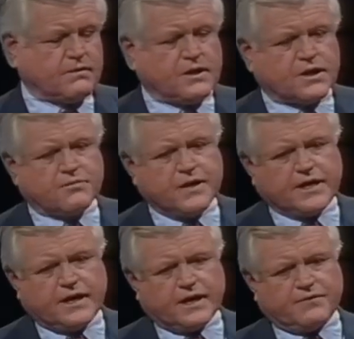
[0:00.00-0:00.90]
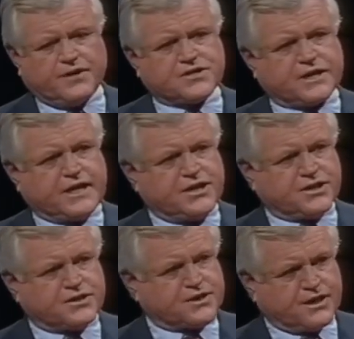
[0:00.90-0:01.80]
committee on
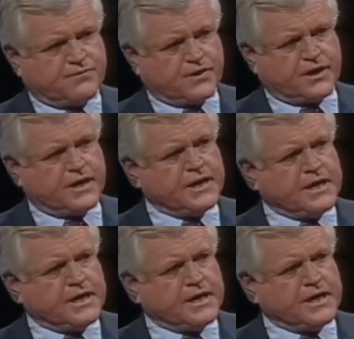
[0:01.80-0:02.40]
investigations did a very